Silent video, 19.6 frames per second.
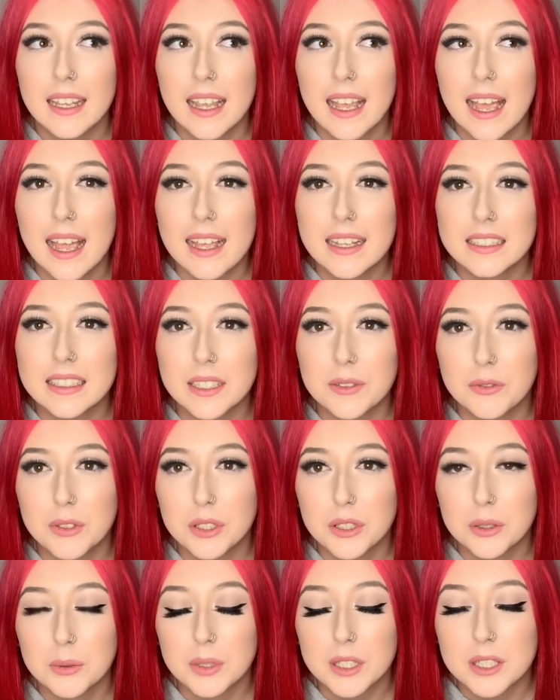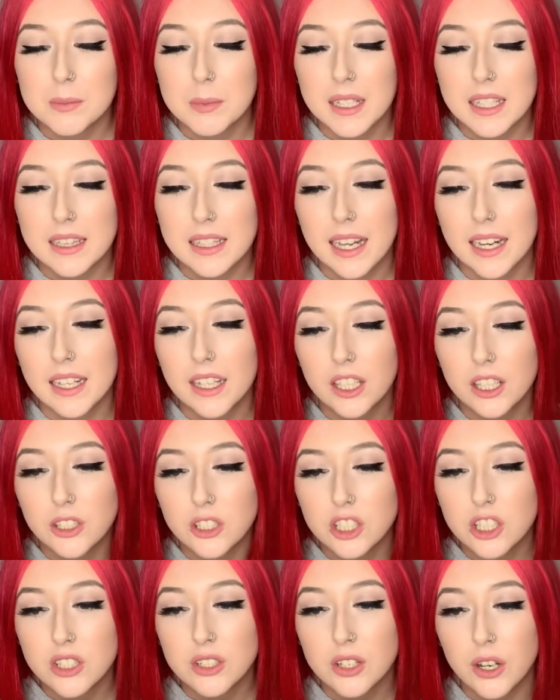And if you do watch me, like, you
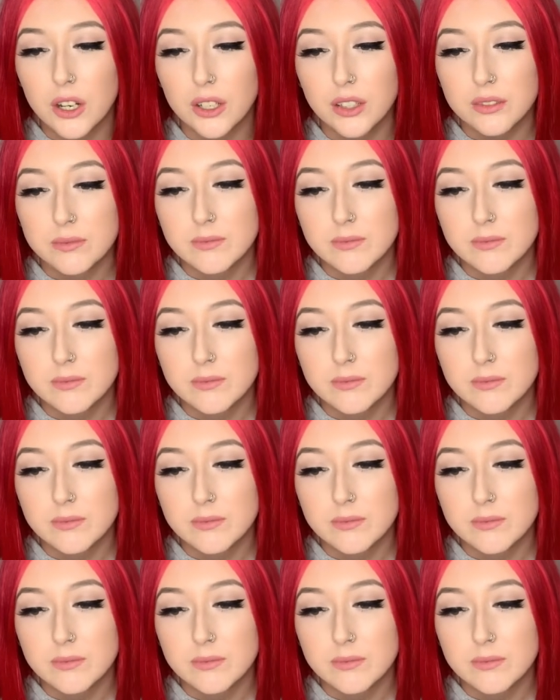just know.